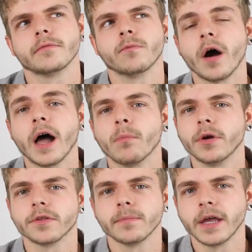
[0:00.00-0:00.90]
what I'm
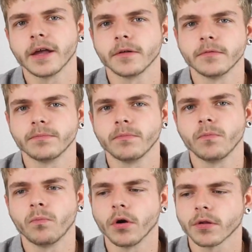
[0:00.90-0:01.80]
wanting to make and
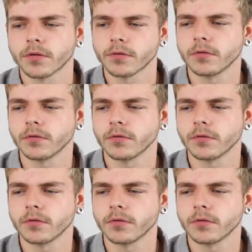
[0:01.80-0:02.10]
what